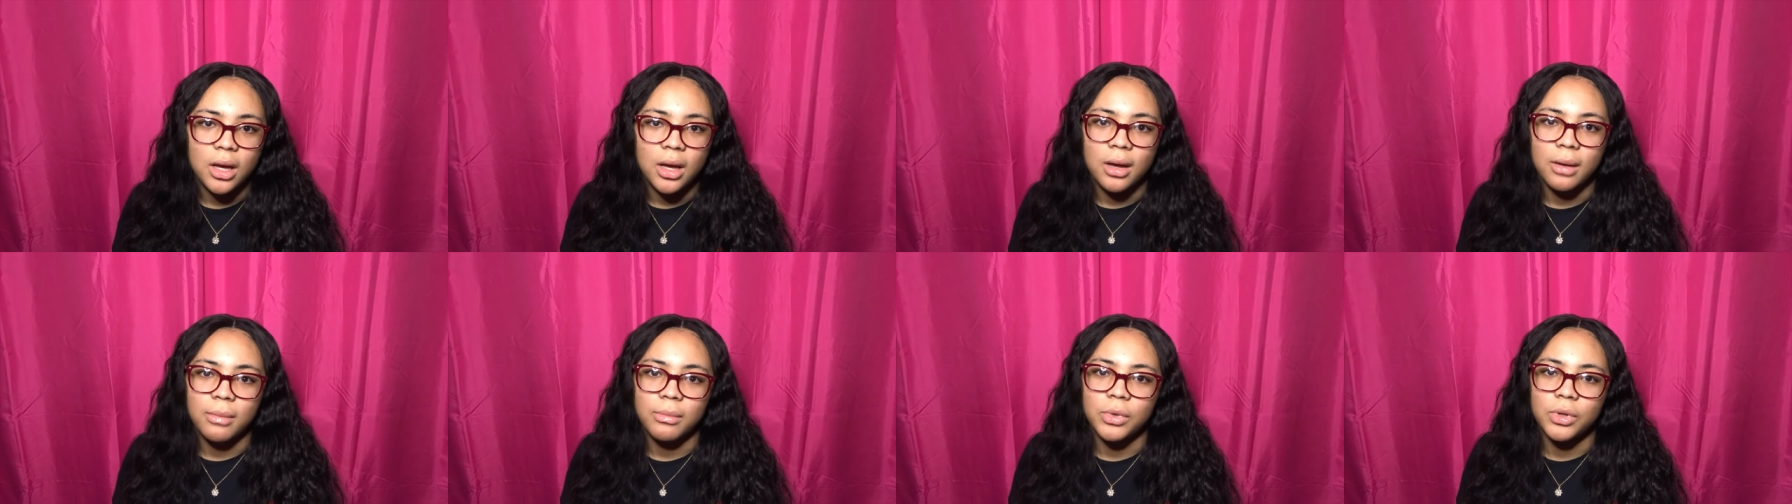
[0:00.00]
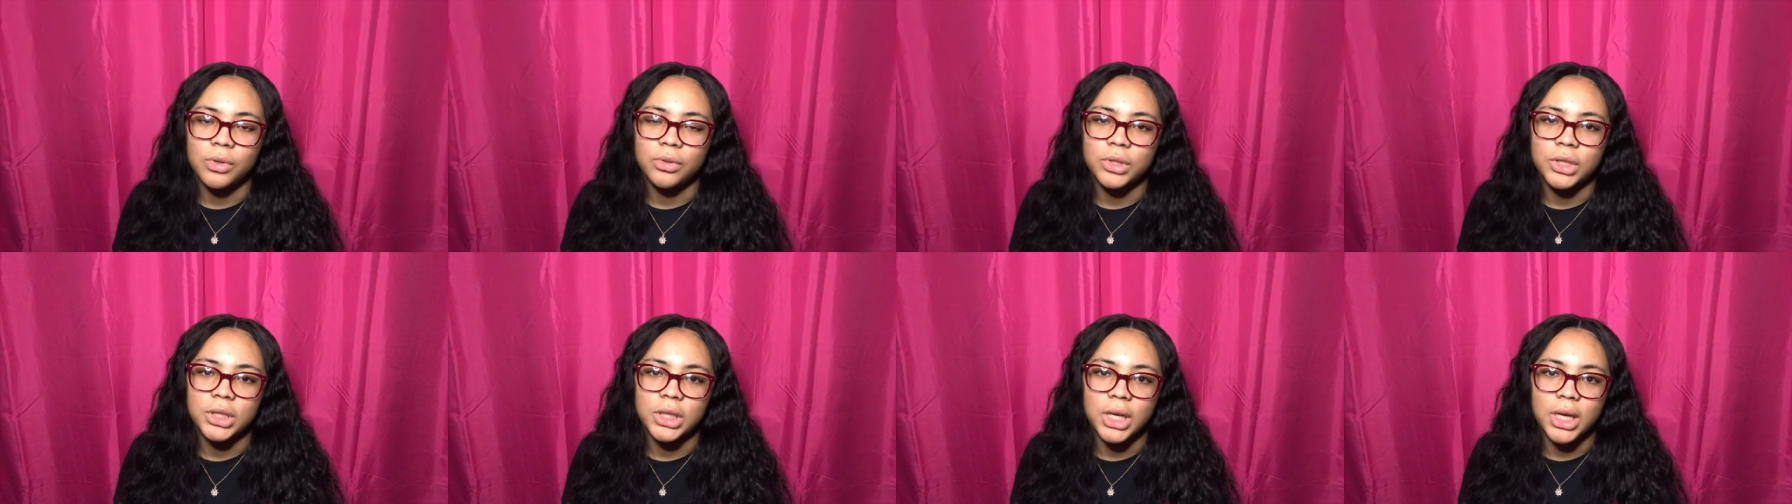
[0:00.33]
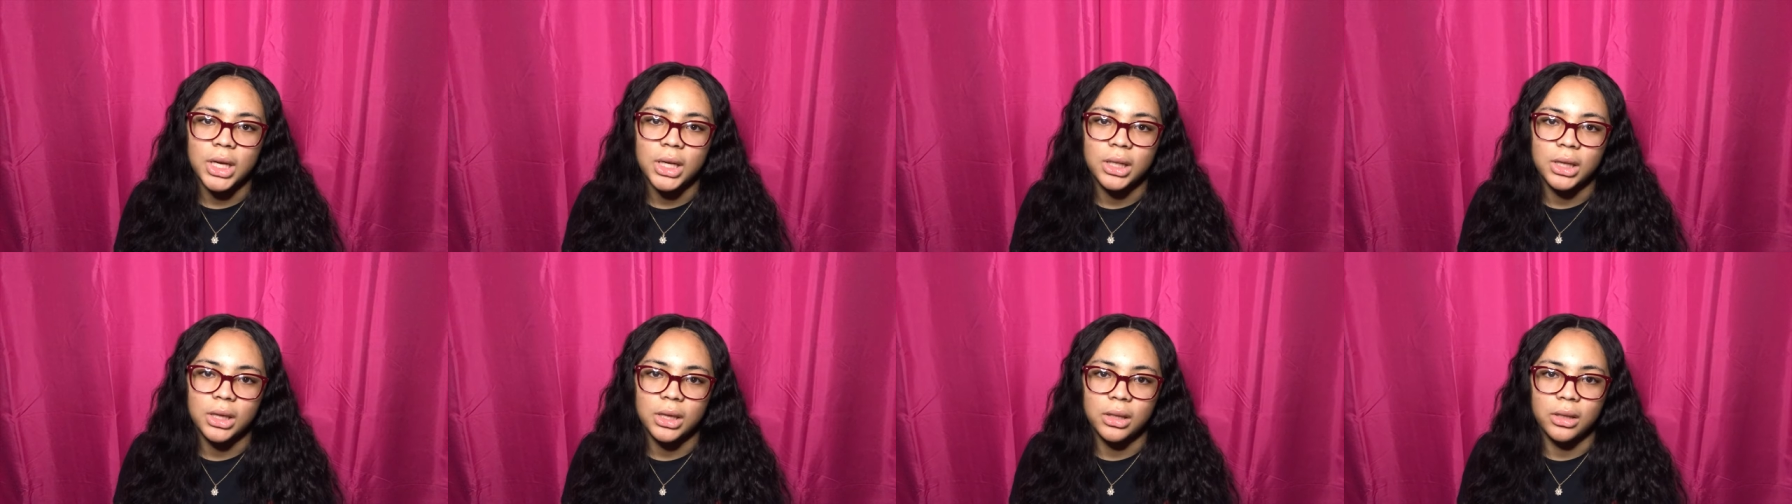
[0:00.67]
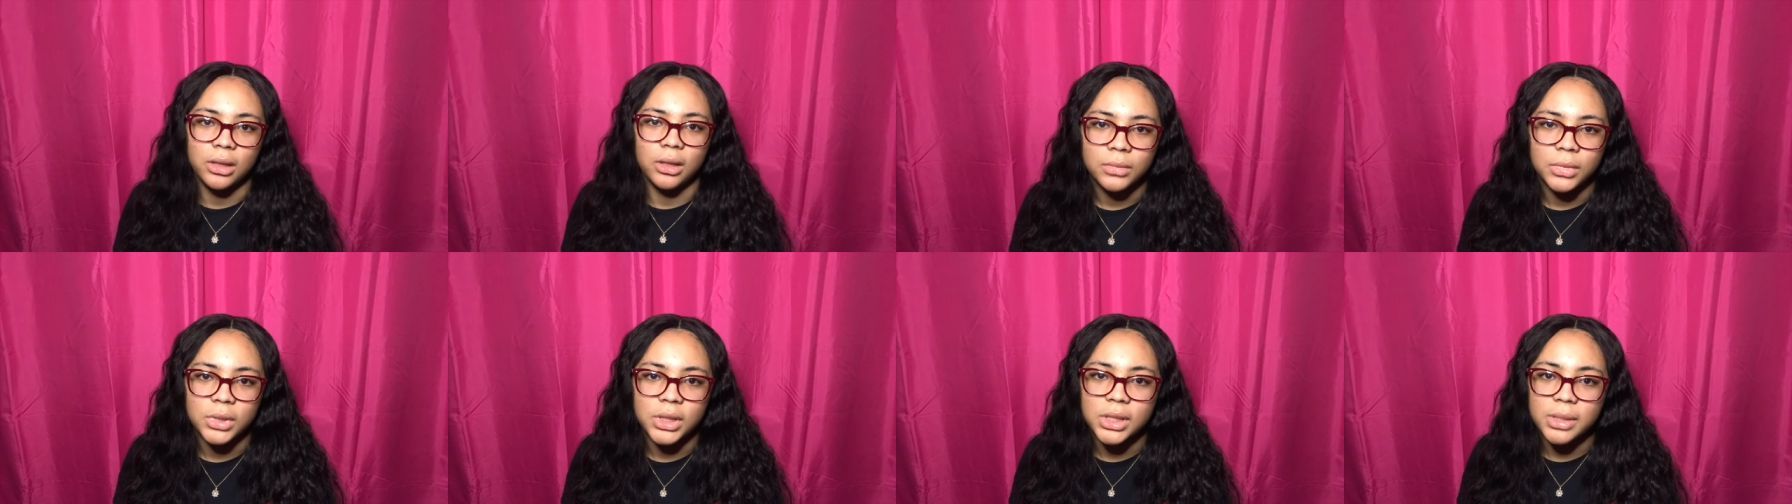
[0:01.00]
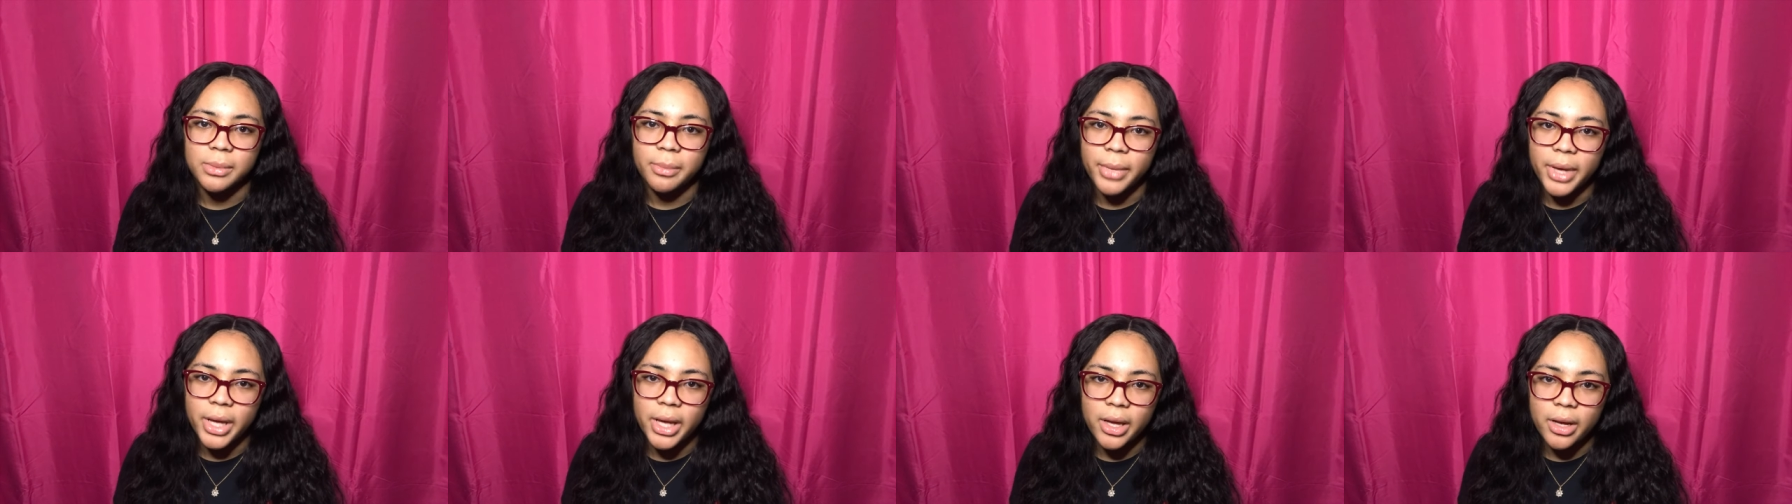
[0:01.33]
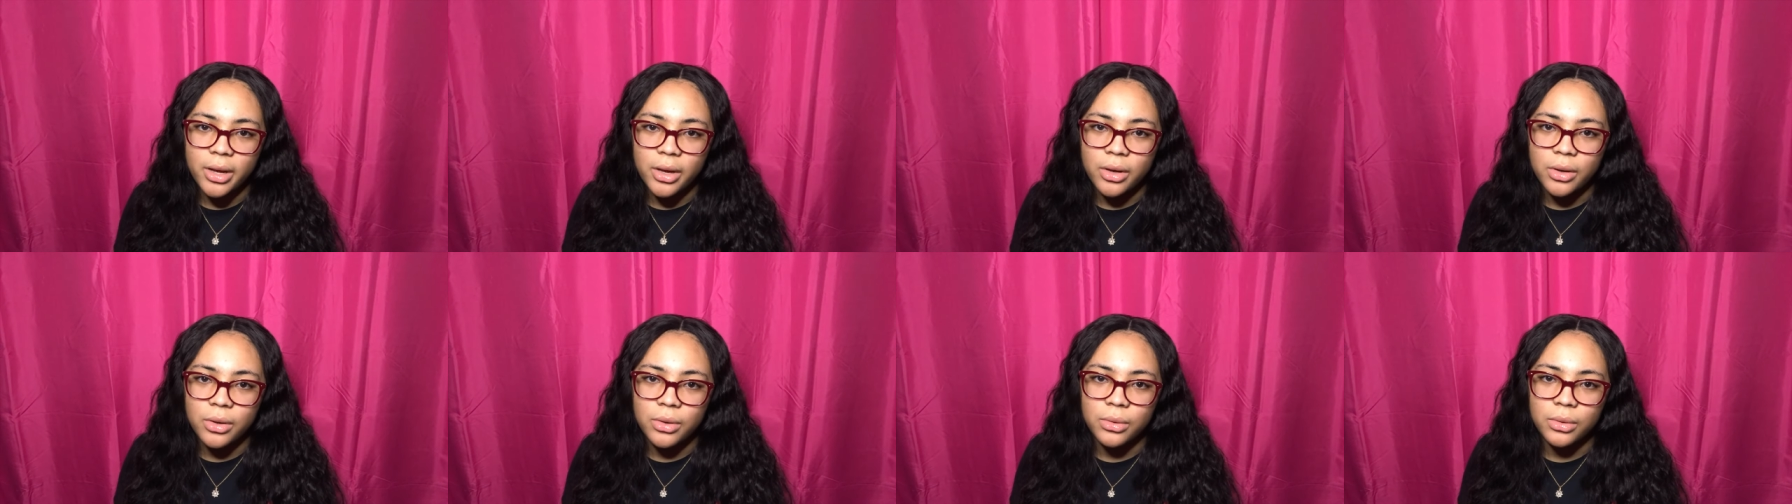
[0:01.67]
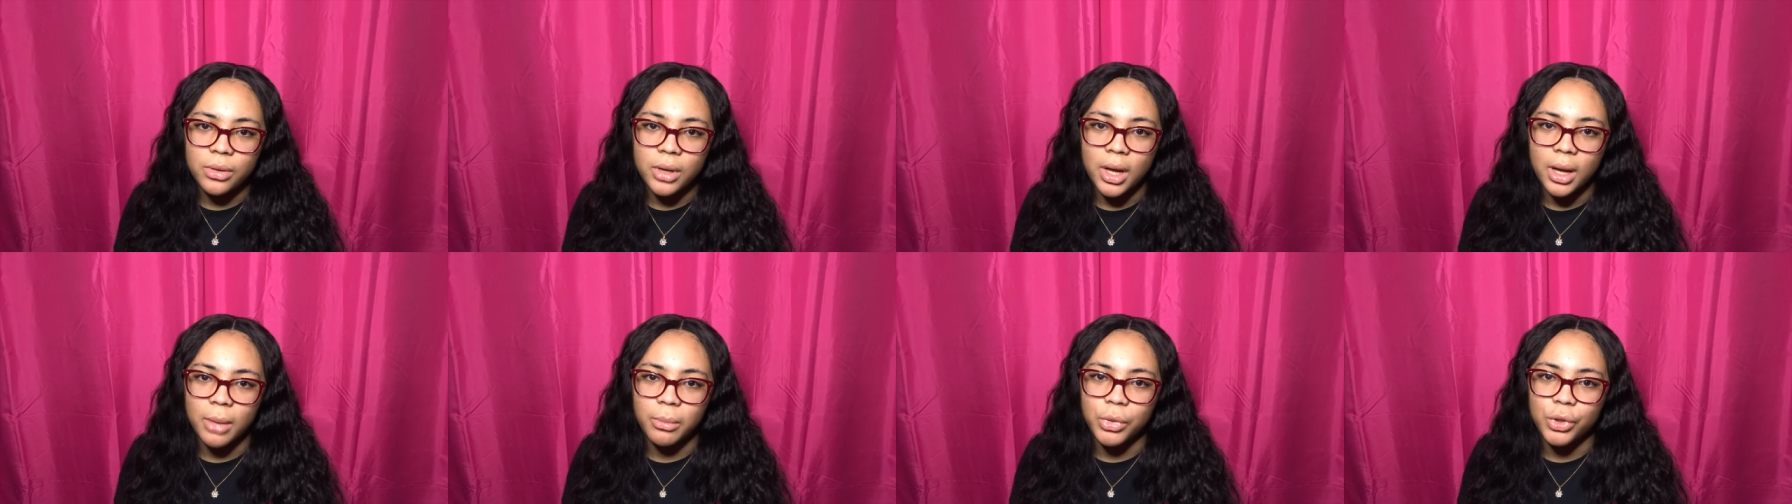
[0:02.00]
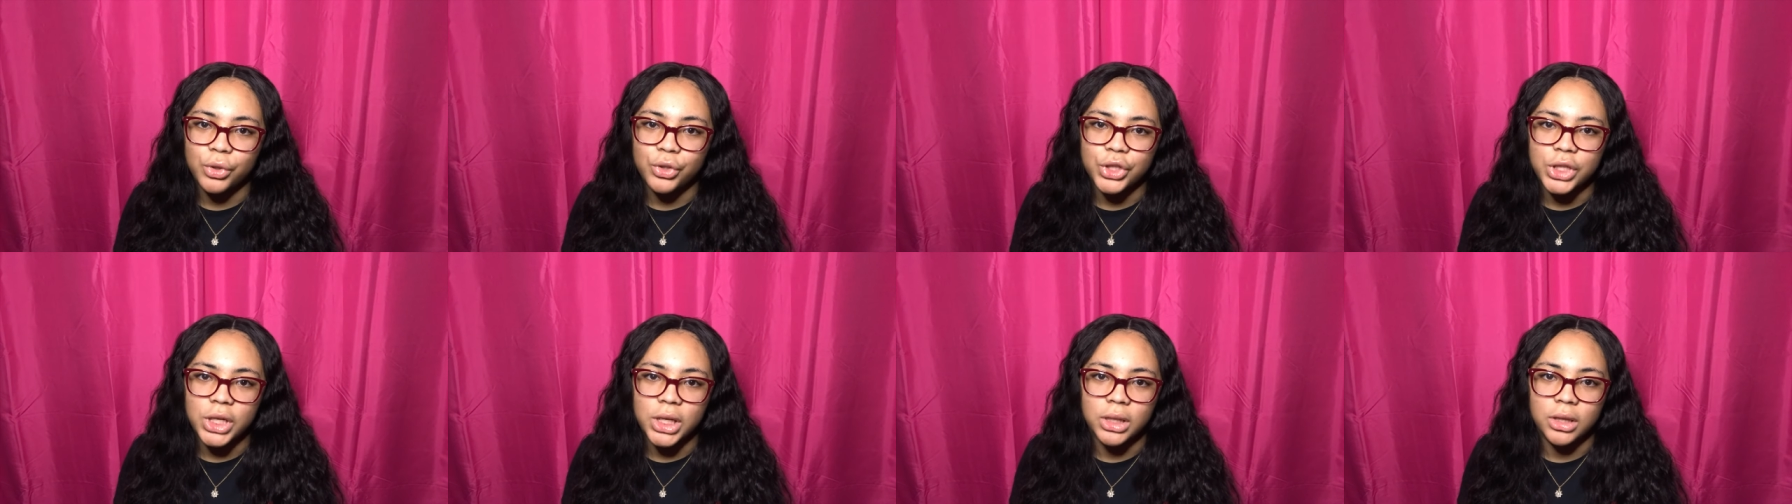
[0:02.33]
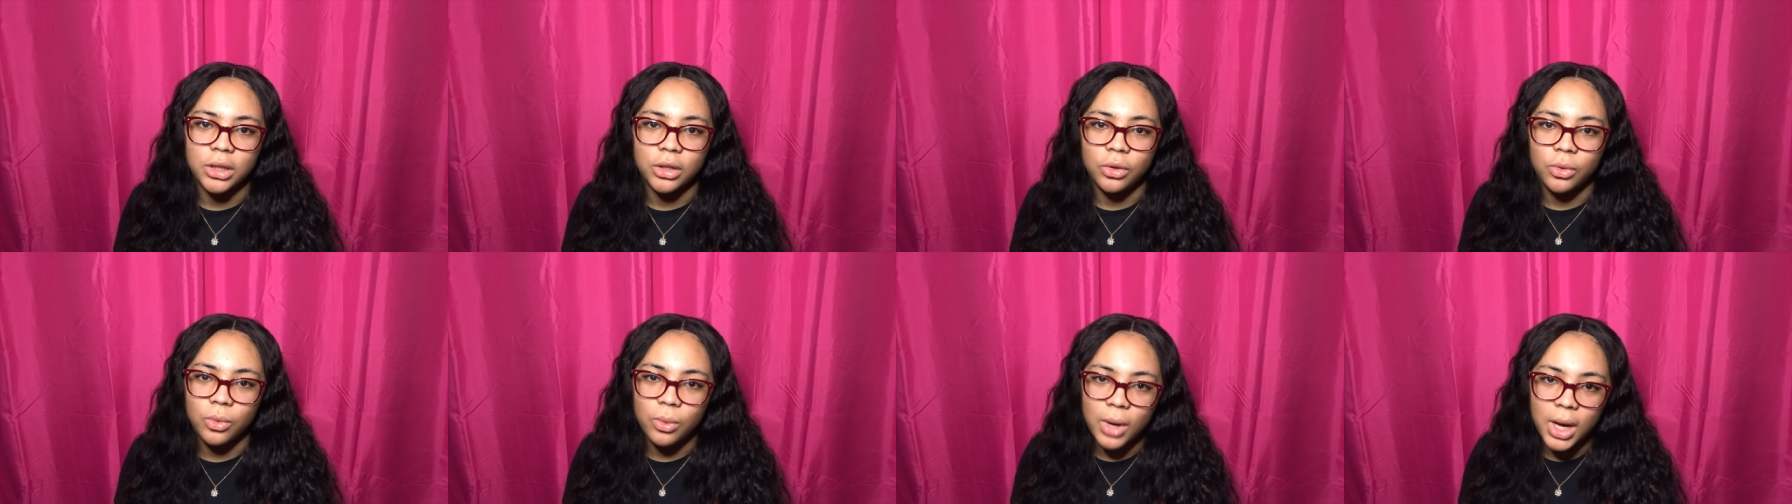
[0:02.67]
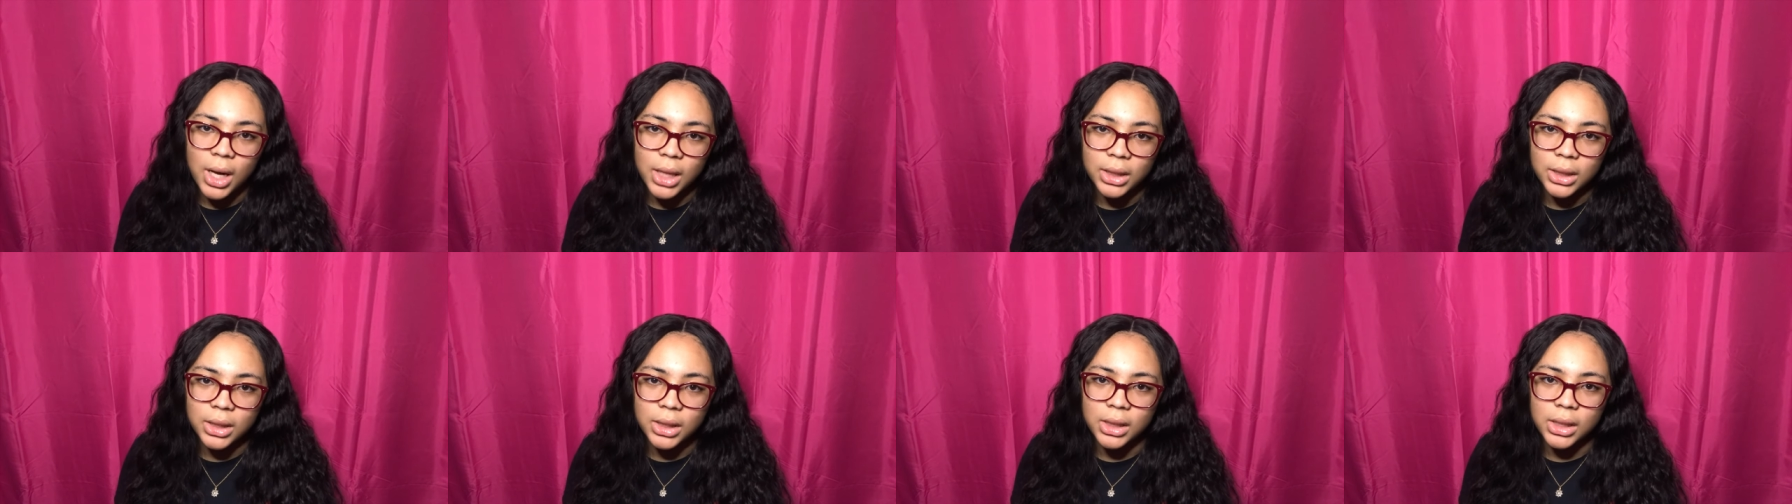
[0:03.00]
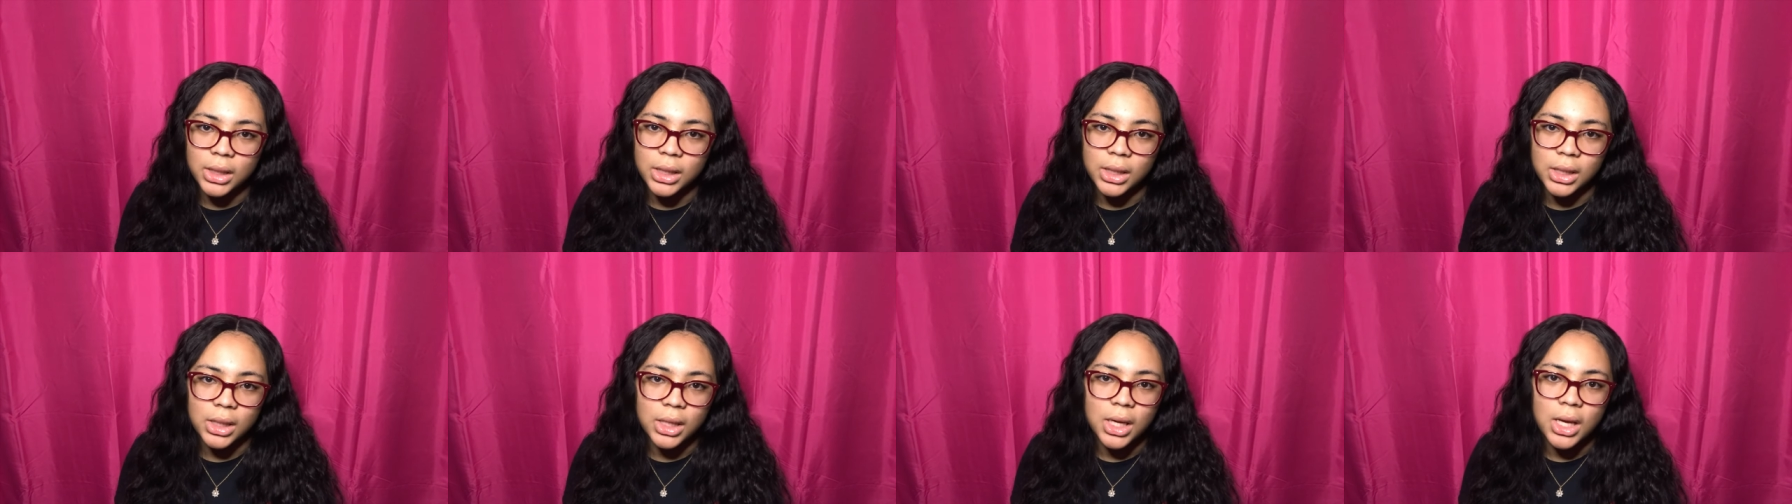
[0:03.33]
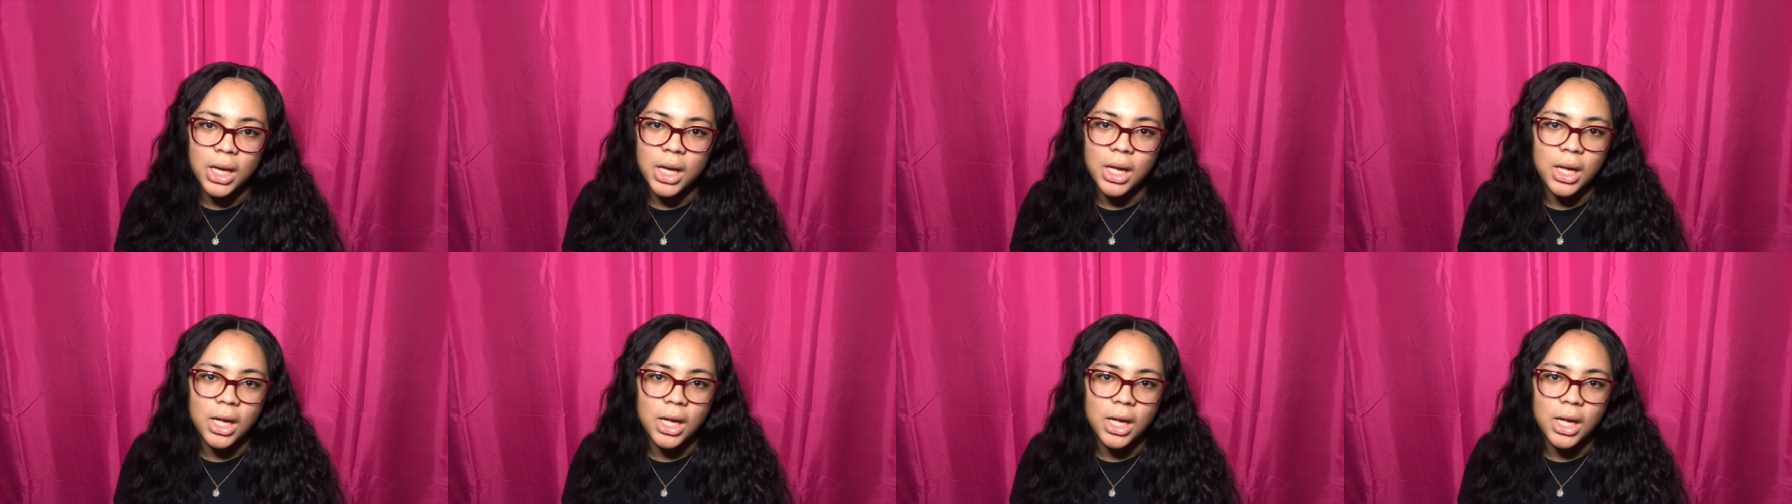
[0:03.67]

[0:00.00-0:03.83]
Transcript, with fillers: I'm gonna check the smell, I'm gonna check the quality,